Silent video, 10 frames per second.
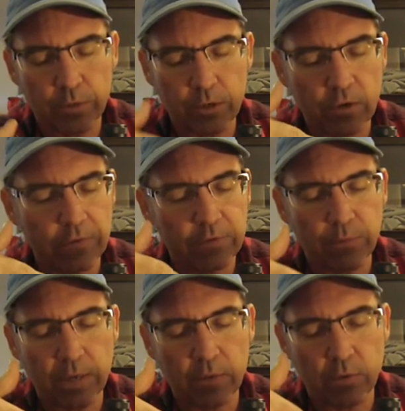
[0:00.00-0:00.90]
You don't have to
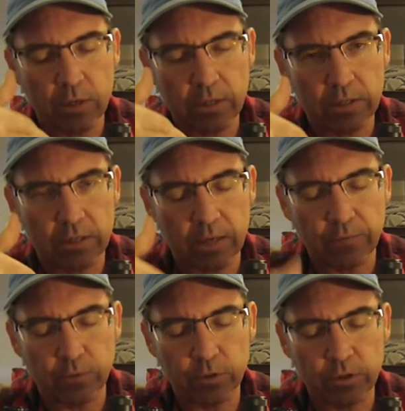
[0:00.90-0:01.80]
buy one of these Knife
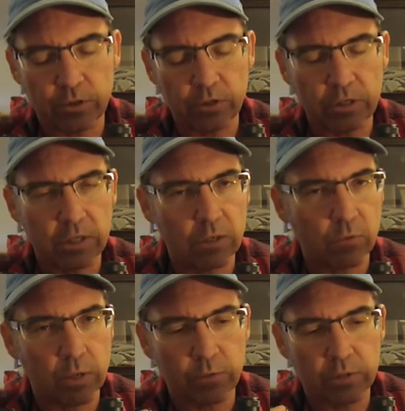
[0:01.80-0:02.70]
Forces. You can get
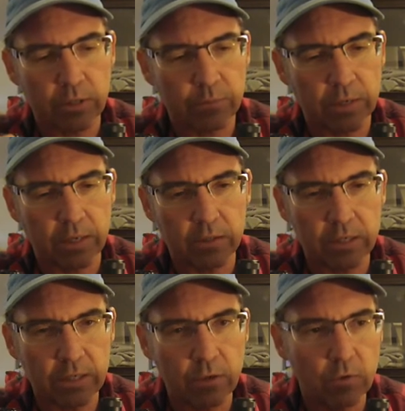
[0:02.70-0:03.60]
away with something else.
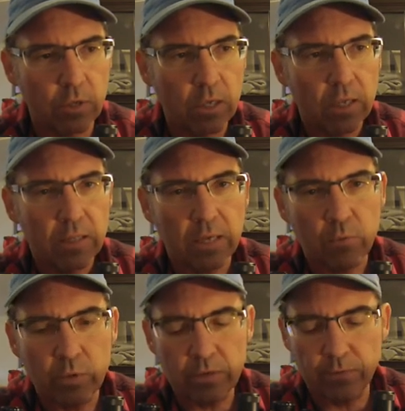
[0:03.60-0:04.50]
I know that
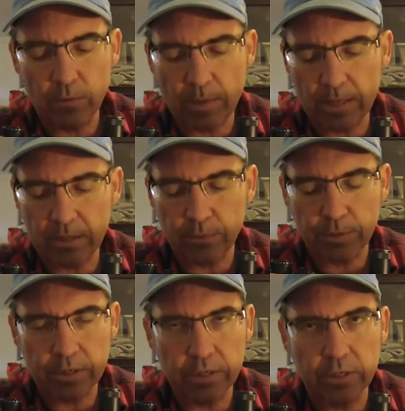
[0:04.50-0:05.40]
Weaver makes a
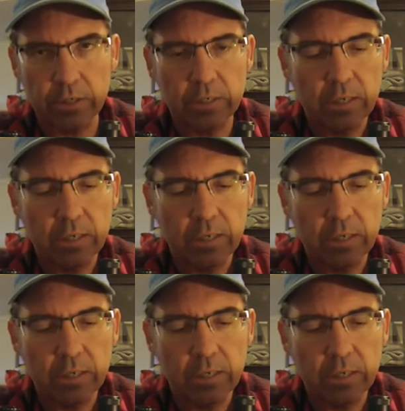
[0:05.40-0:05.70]
pretty good